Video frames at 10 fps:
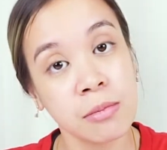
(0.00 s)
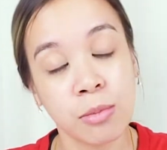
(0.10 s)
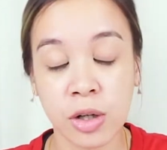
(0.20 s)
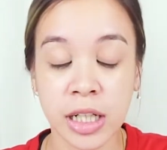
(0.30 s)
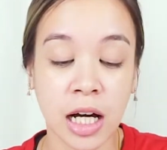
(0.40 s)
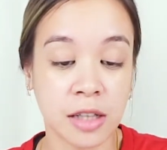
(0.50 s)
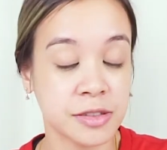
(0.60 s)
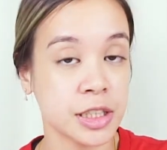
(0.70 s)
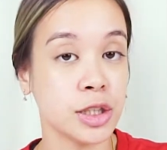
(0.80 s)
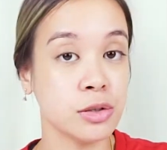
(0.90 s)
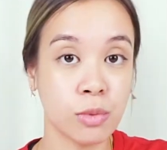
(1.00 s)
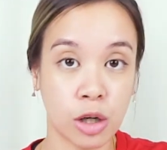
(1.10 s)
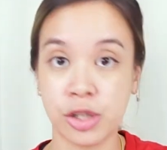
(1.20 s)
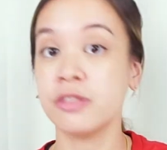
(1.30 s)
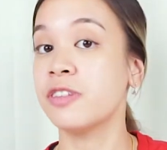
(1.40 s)
Morning after you
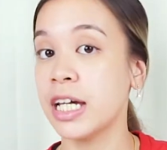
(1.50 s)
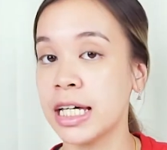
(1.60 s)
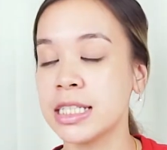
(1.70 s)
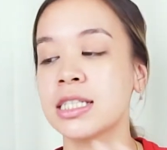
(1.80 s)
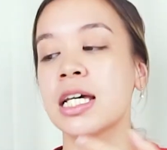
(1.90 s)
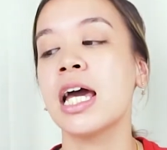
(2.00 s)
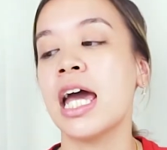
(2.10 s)
wash your face,